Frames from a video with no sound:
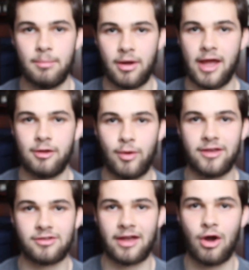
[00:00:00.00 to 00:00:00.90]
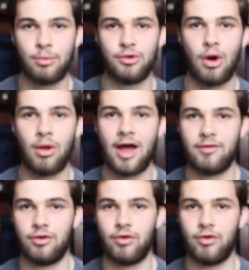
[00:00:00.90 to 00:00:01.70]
But anyways, I hope you all have a